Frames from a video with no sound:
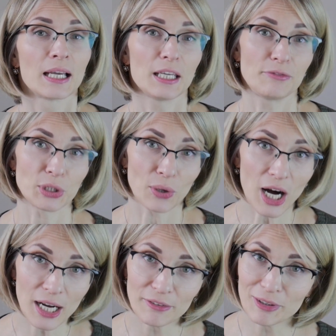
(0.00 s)
If you
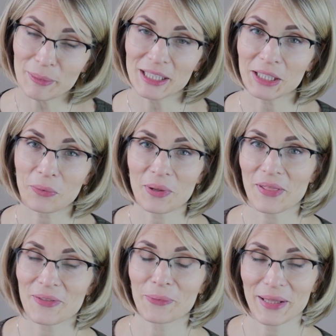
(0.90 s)
are familiar
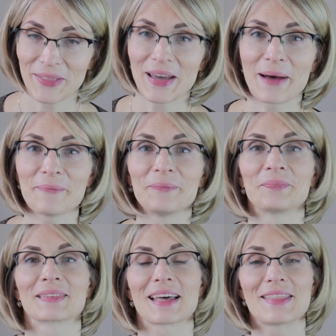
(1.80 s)
with
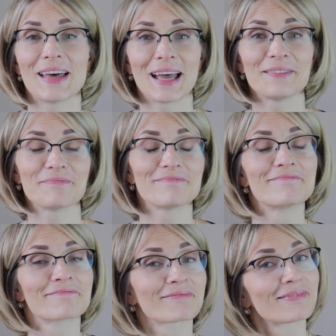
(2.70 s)
them, then
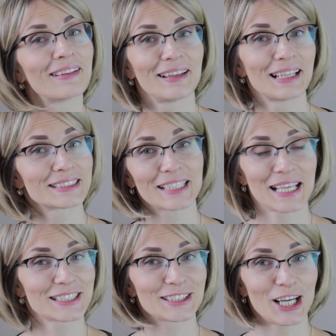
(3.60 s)
let's
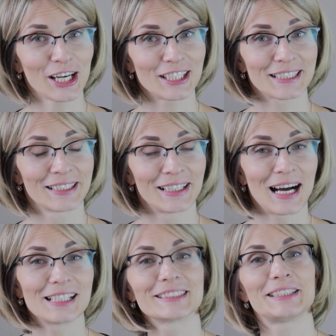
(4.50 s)
get started.
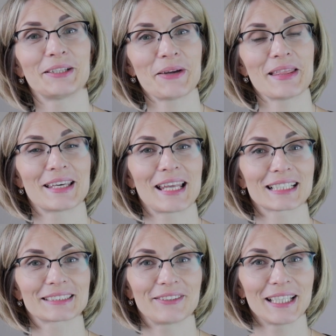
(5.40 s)
I'll see you in the
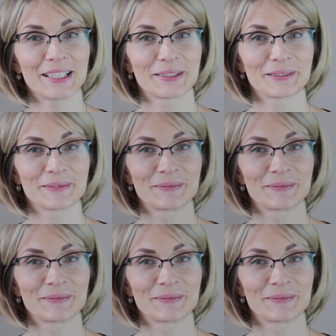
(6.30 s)
next video.